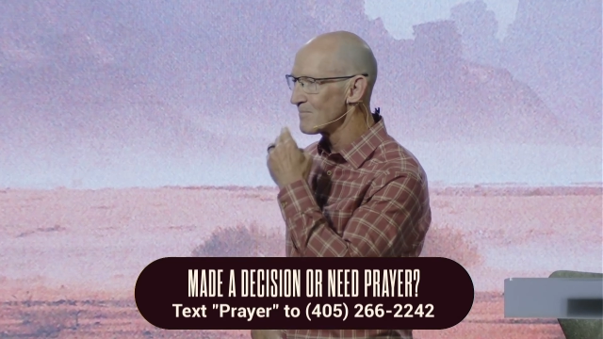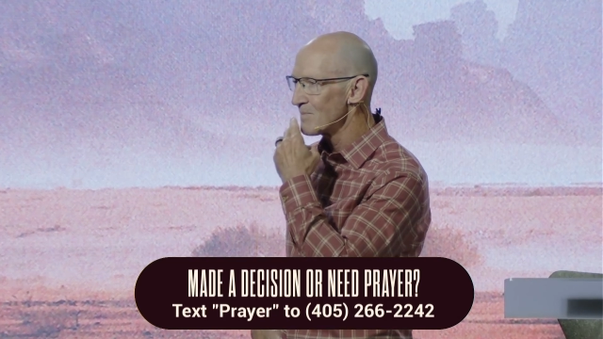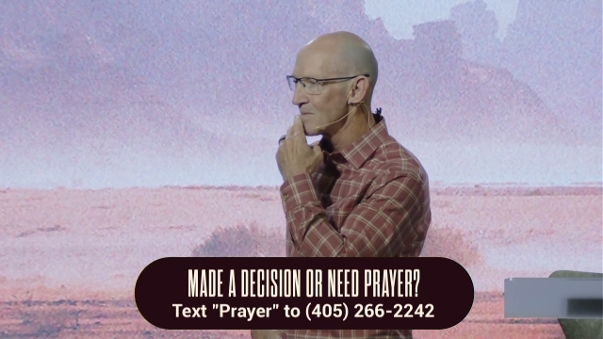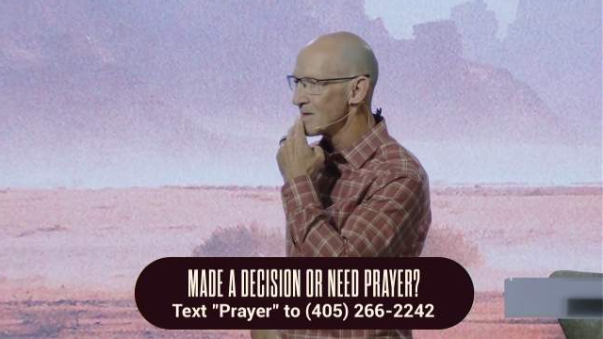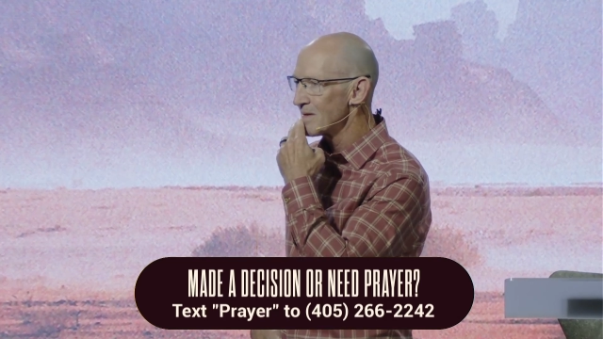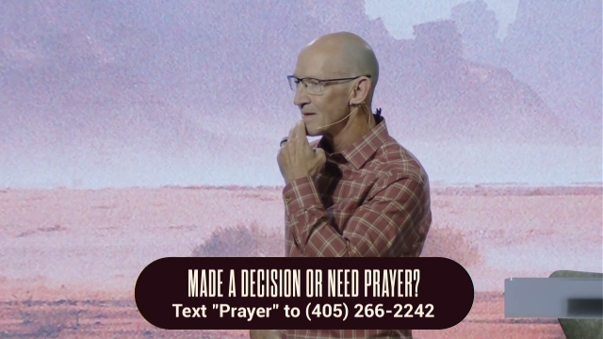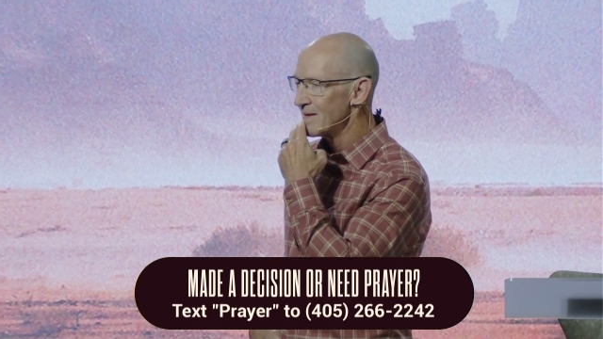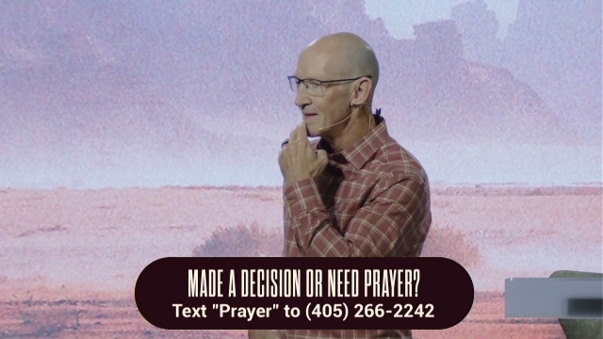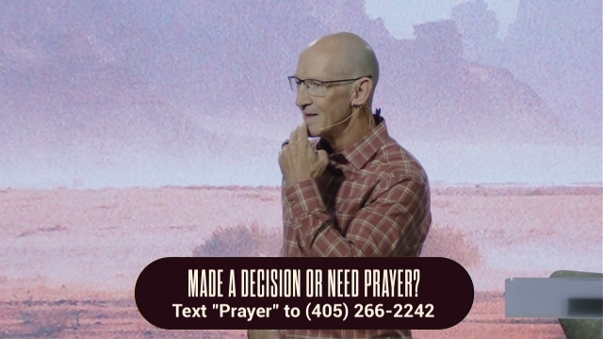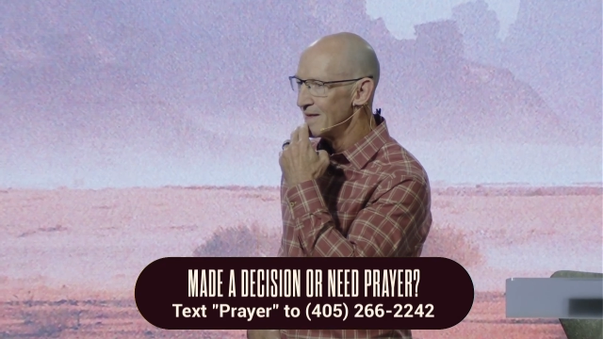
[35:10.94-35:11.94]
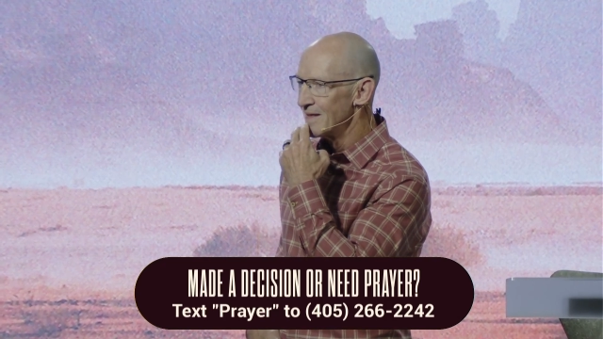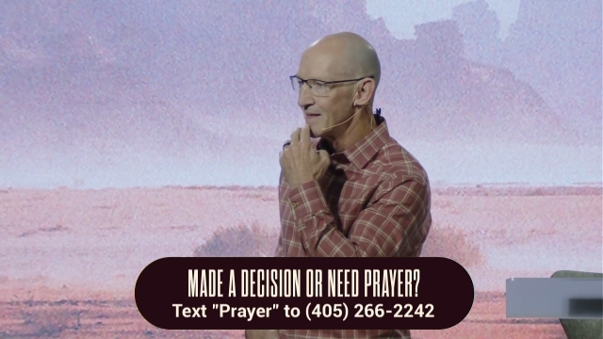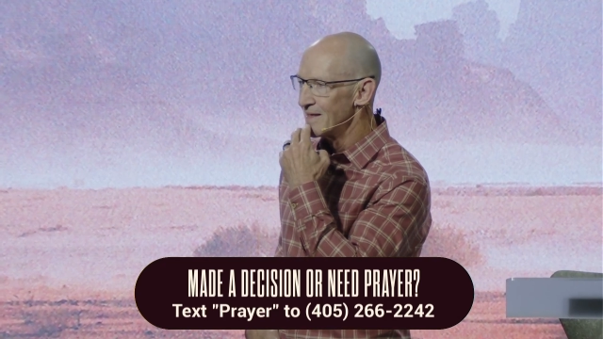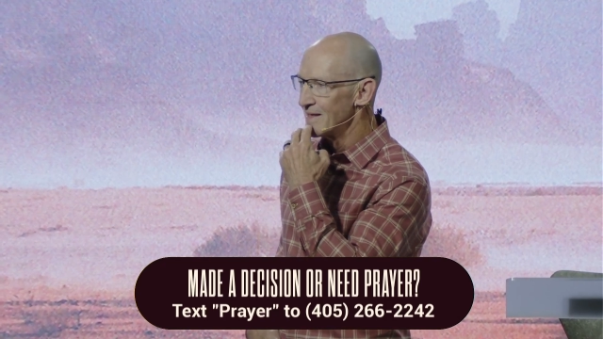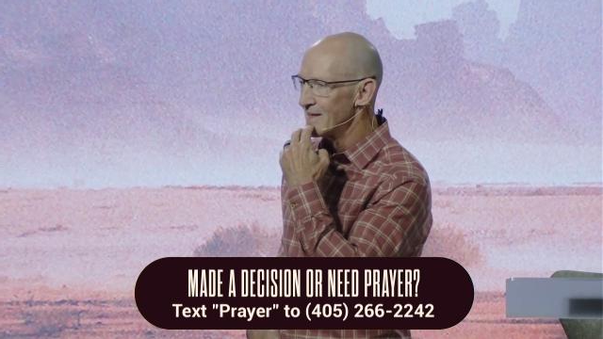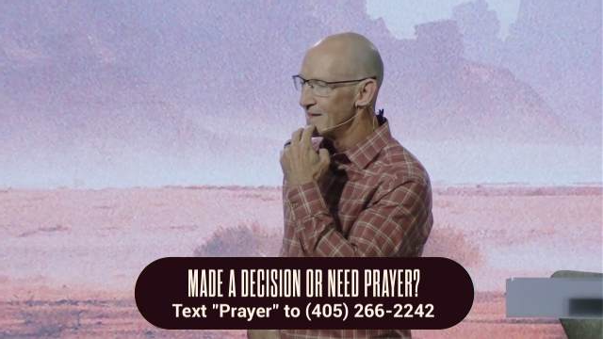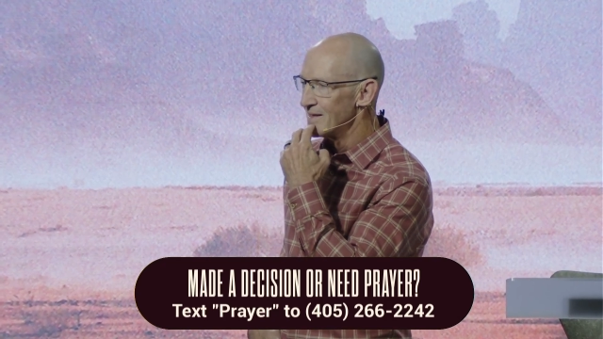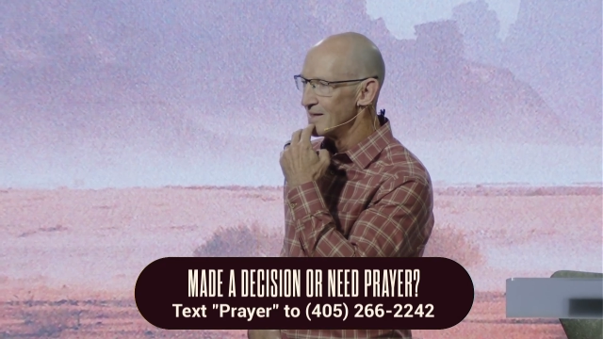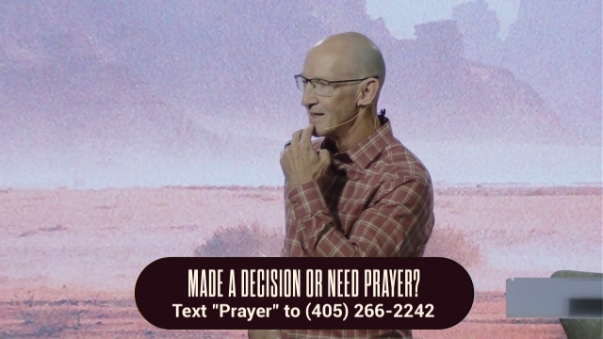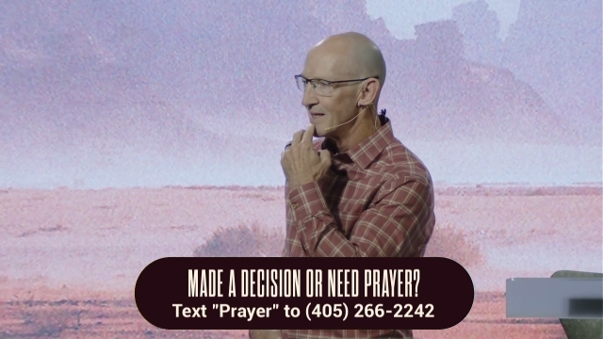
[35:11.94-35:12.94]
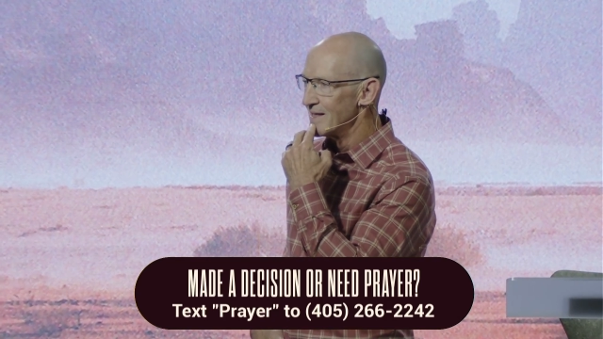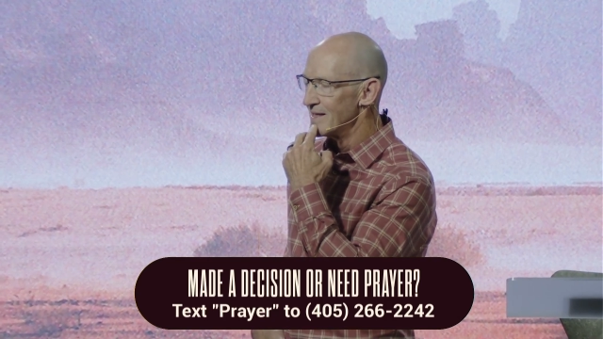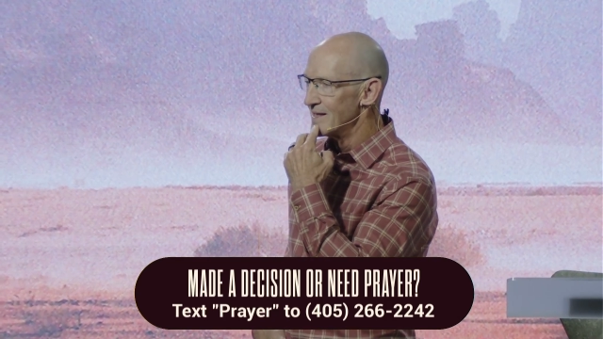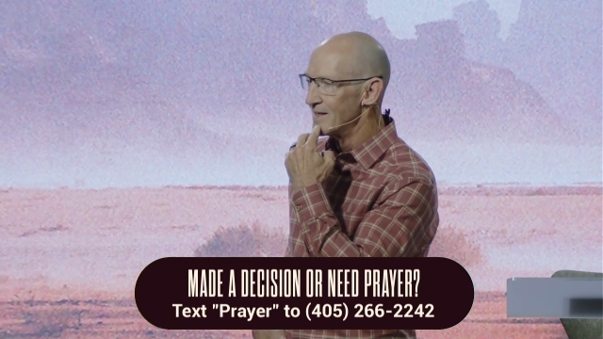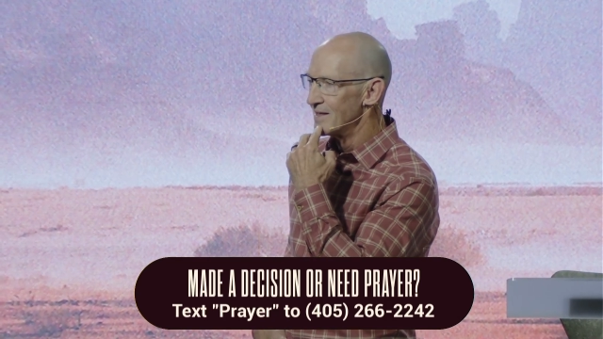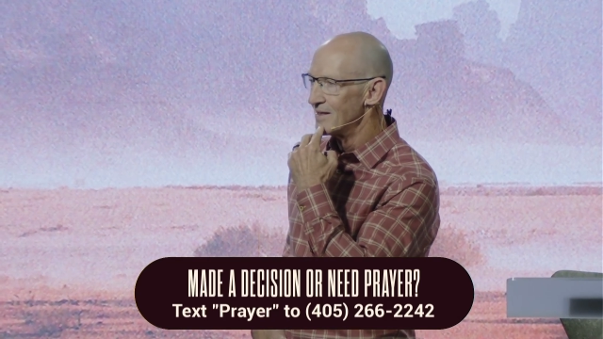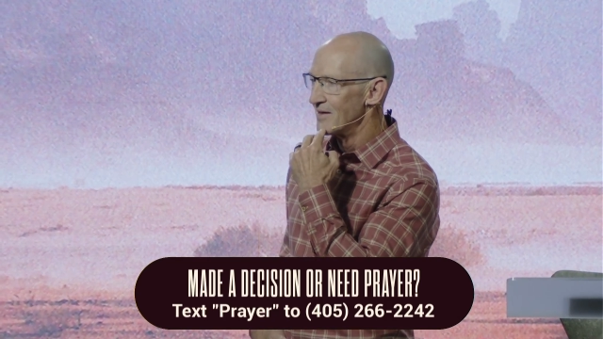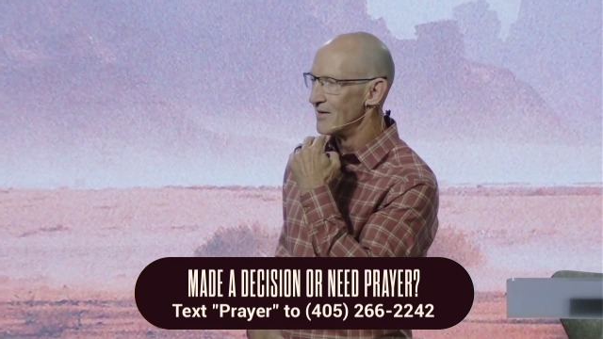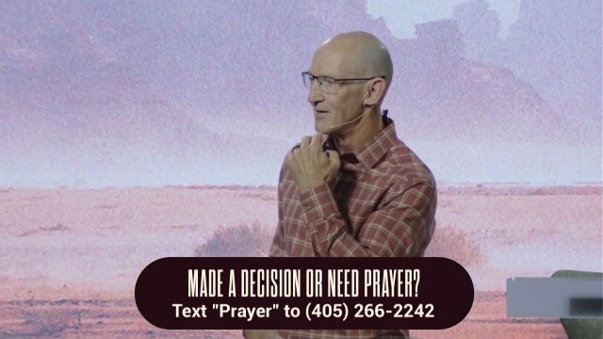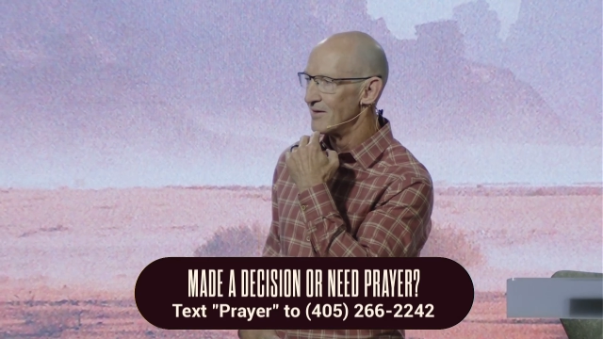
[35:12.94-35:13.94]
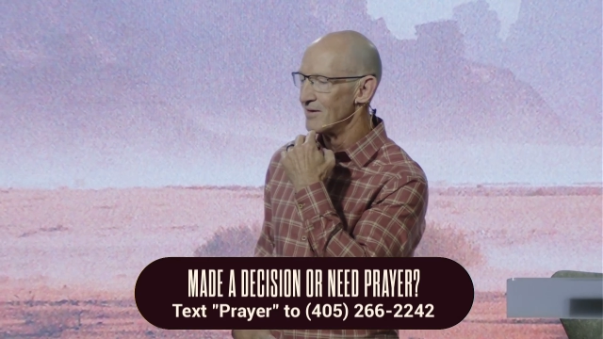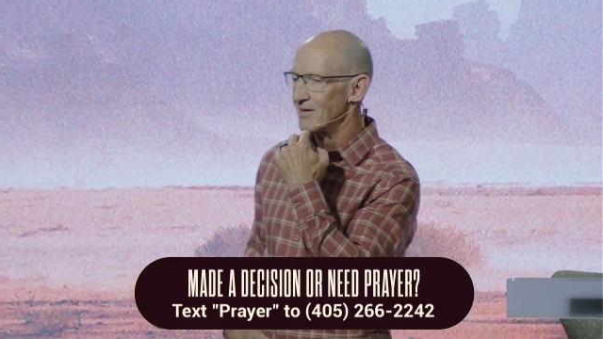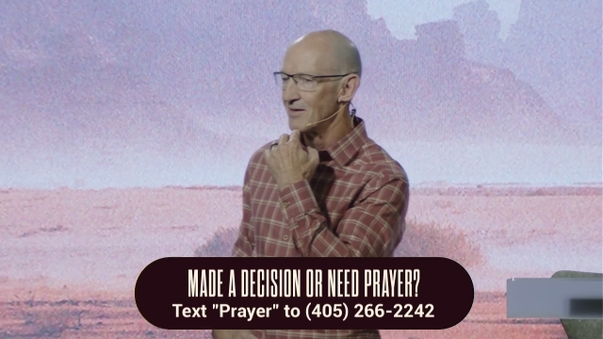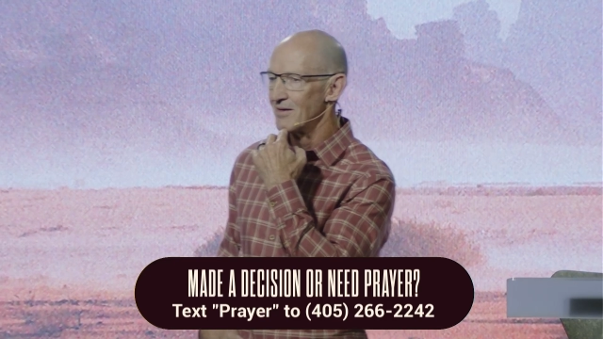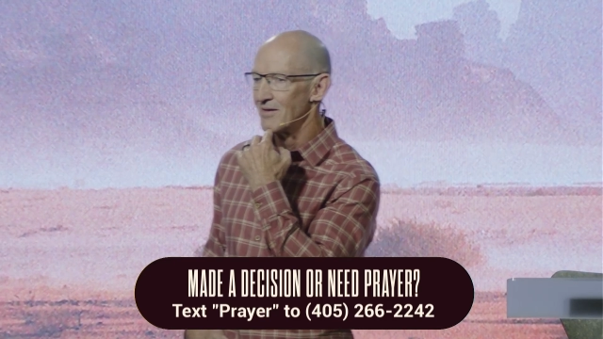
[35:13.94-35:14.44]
No one is speaking in this clip.